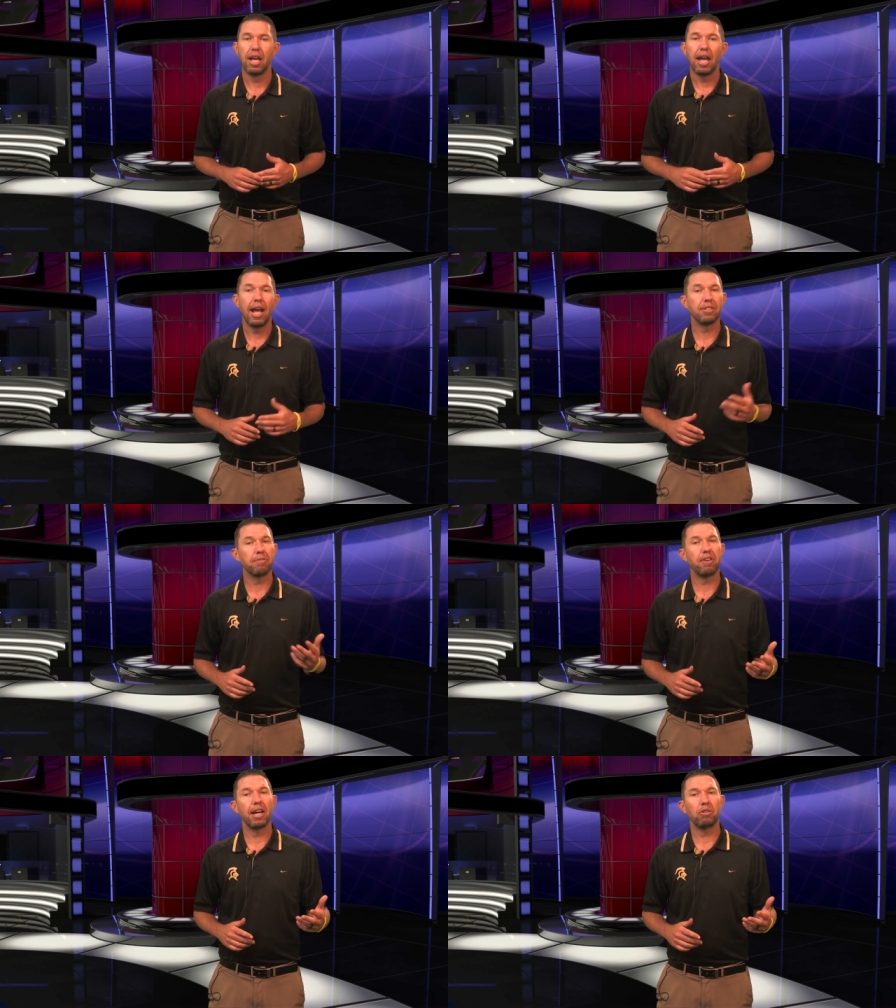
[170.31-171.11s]
As a
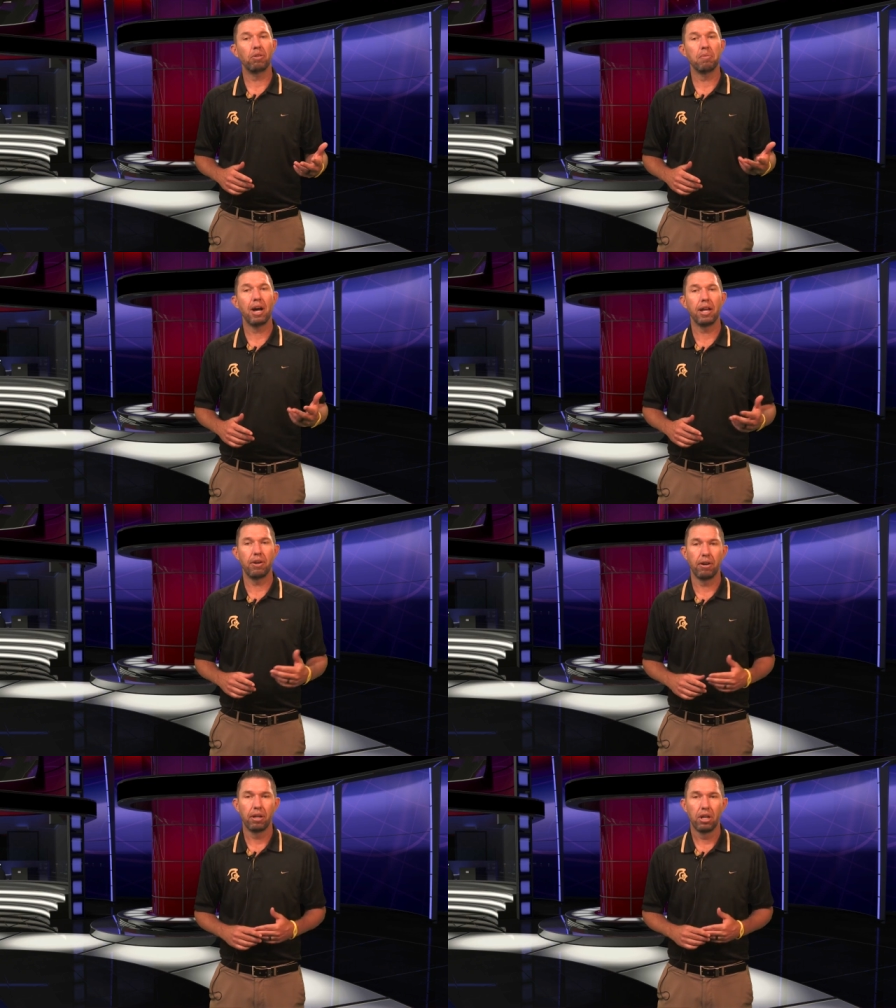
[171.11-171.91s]
final
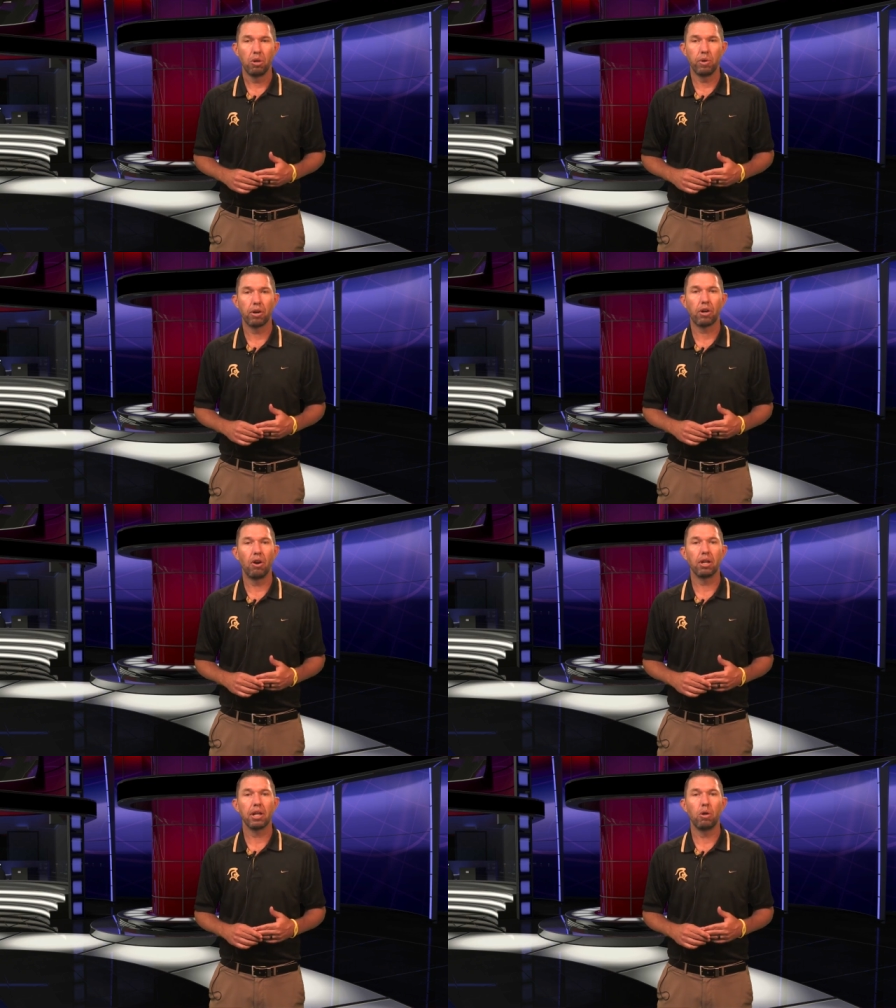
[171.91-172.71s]
reminder, we are
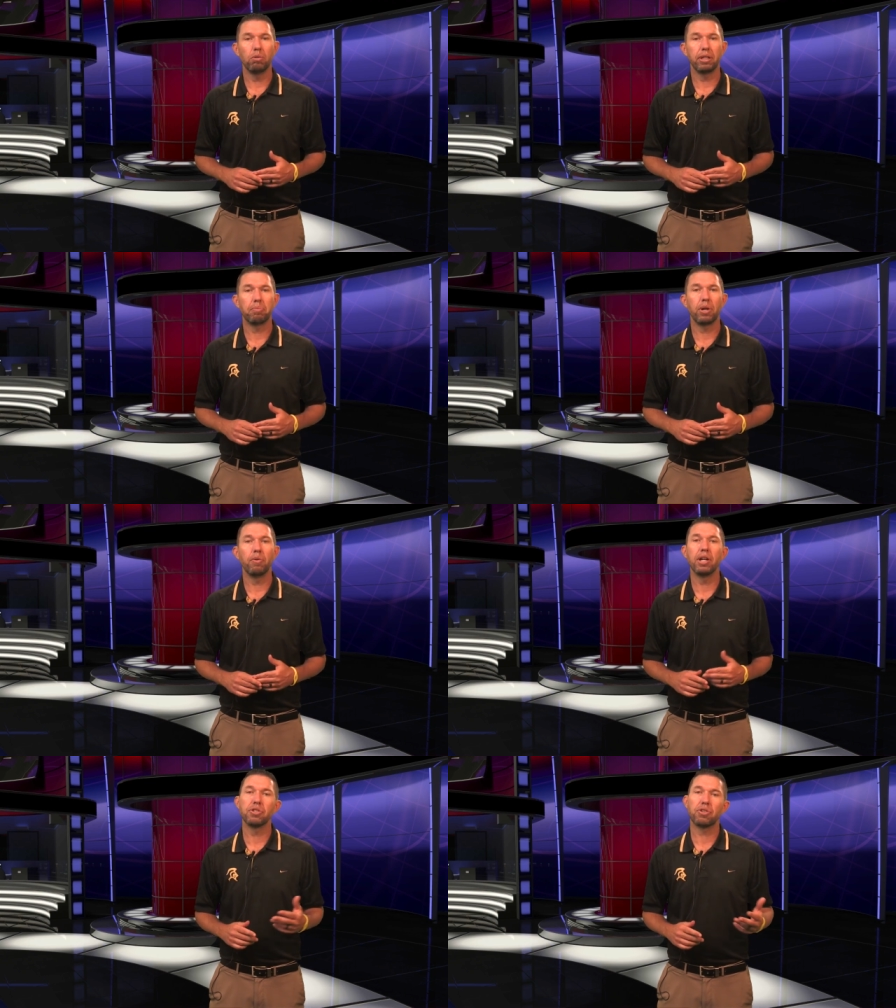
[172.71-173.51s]
currently holding
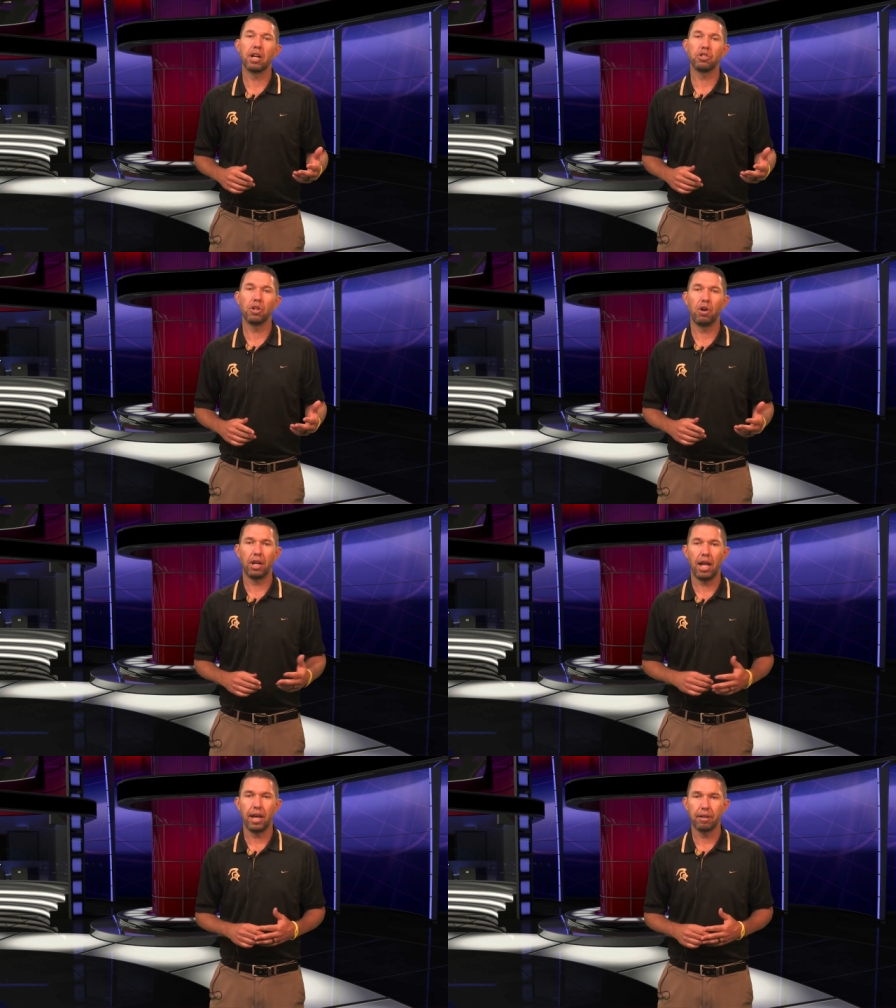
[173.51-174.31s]
pre-registration
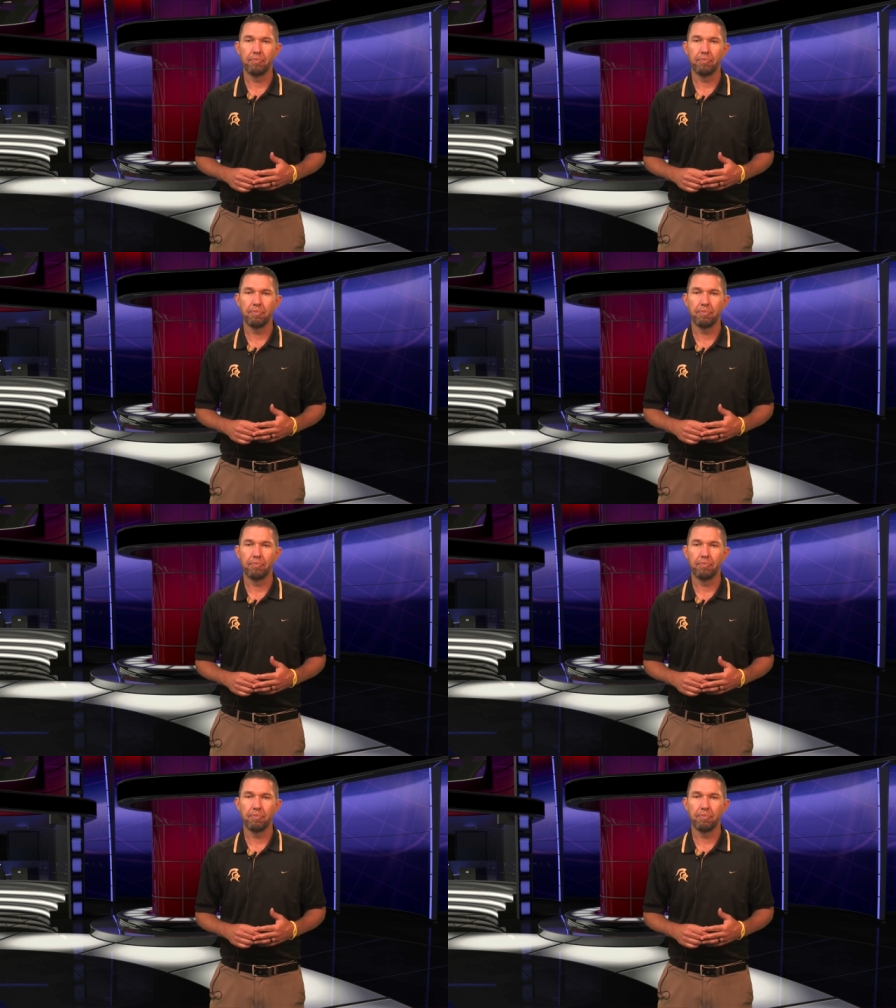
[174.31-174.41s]
online.